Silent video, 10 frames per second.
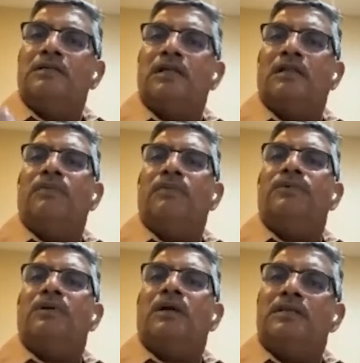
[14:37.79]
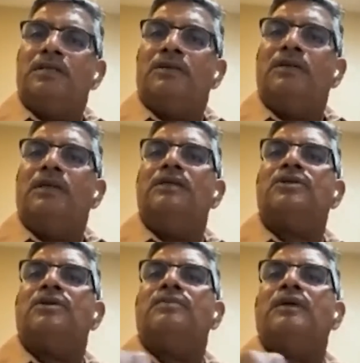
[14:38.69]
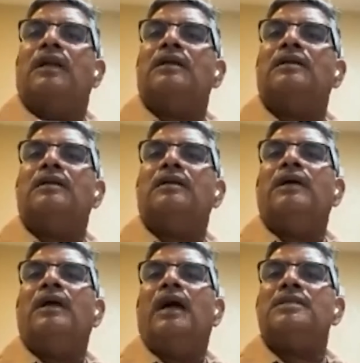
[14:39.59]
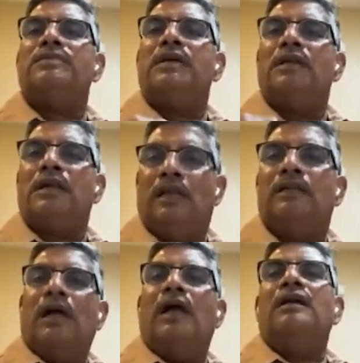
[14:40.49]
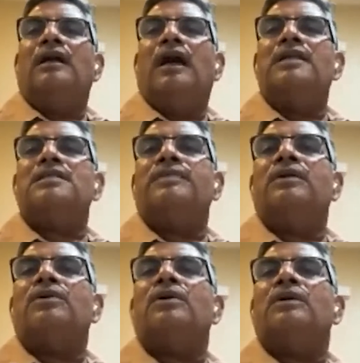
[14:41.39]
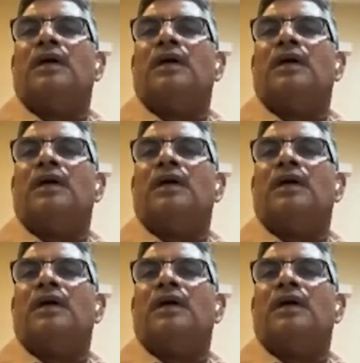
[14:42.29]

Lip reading: Chandrapur, Gadchiroli, should be connected by high-speed rail and high-speed road